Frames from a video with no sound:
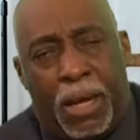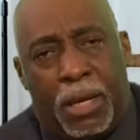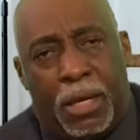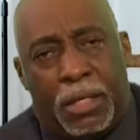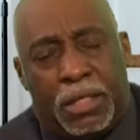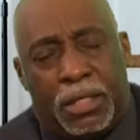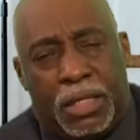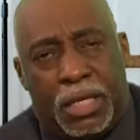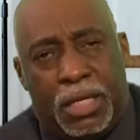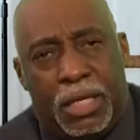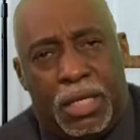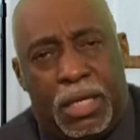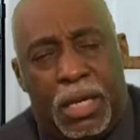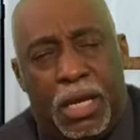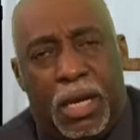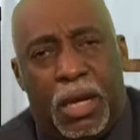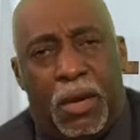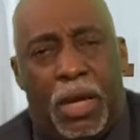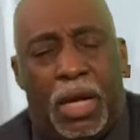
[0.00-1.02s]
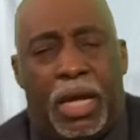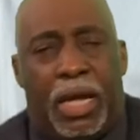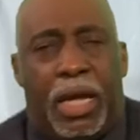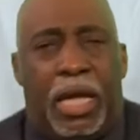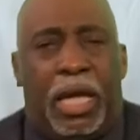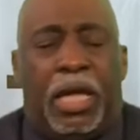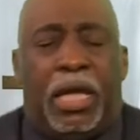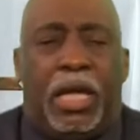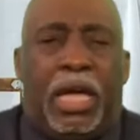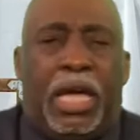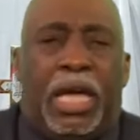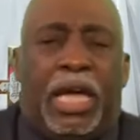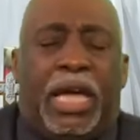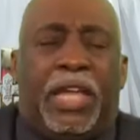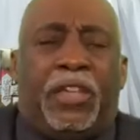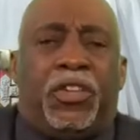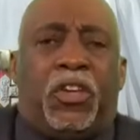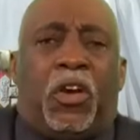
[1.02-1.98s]
See,
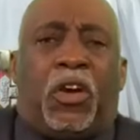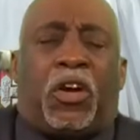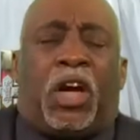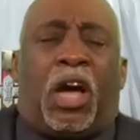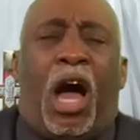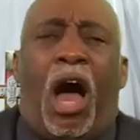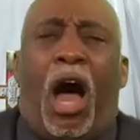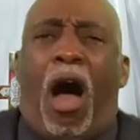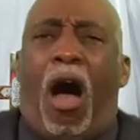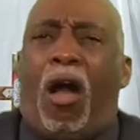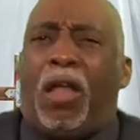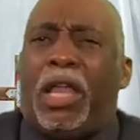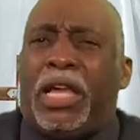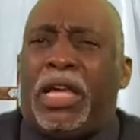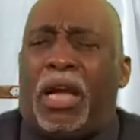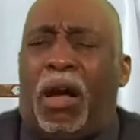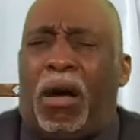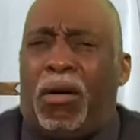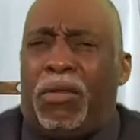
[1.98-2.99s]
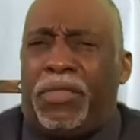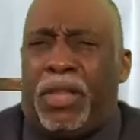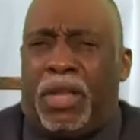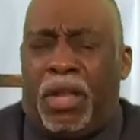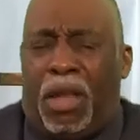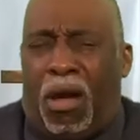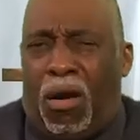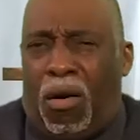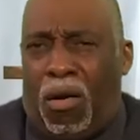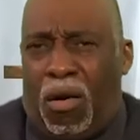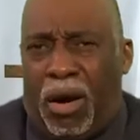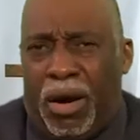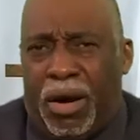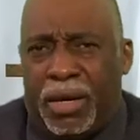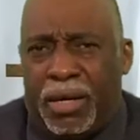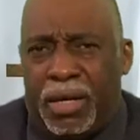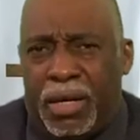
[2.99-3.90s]
in your calling on the Lord,